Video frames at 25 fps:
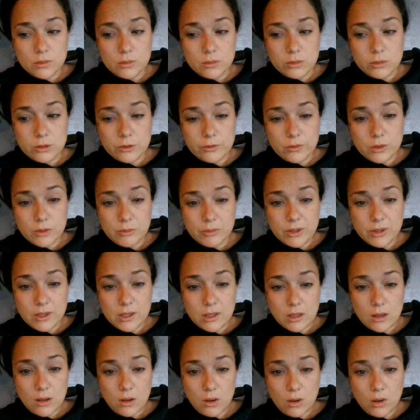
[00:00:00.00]
before
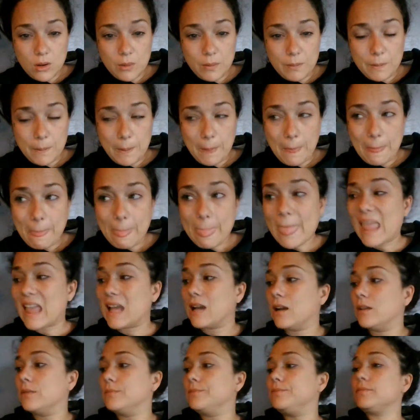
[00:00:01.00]
being at home.
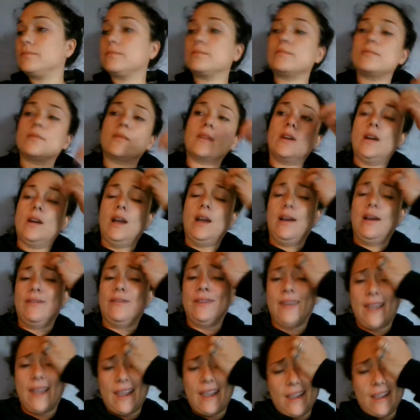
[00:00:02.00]

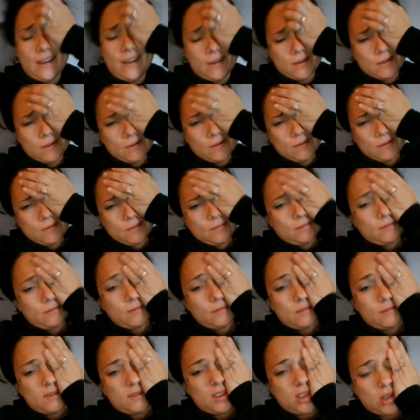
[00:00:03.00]
I've gained,
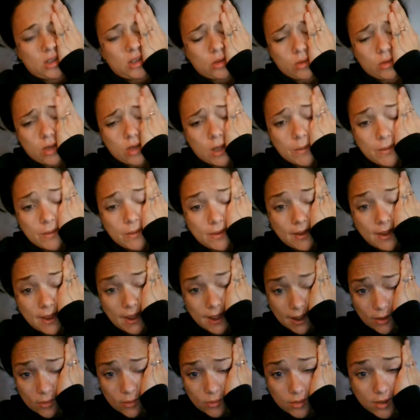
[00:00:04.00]
a couple of
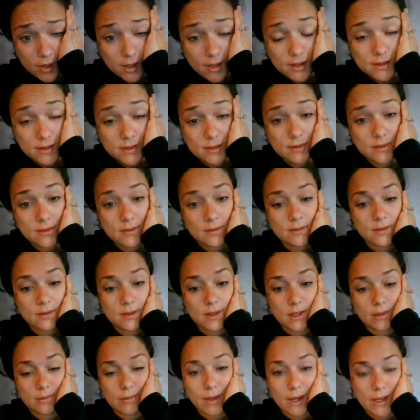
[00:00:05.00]
hours
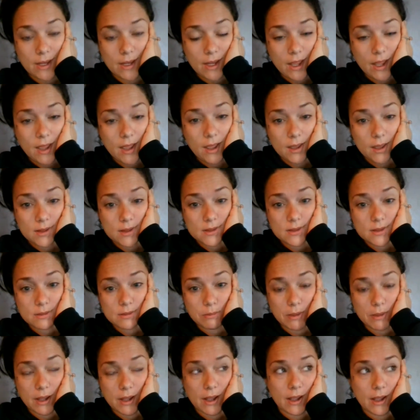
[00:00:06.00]
in my days
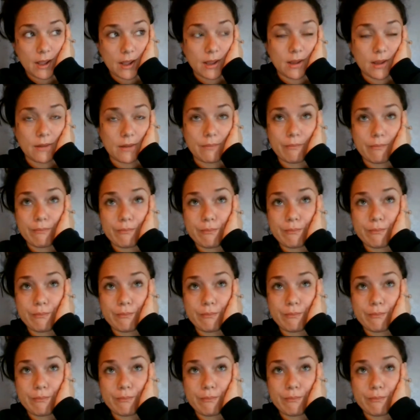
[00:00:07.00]
by